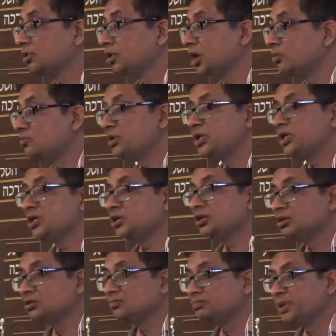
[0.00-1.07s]
How many
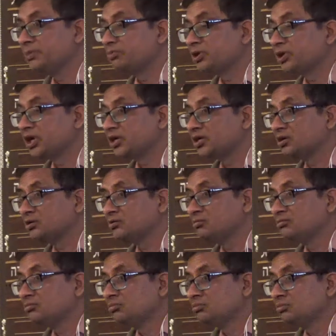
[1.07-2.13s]
people can
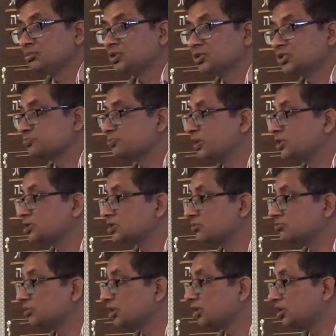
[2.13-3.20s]
smell
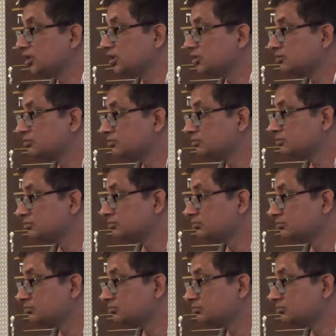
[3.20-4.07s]
something here?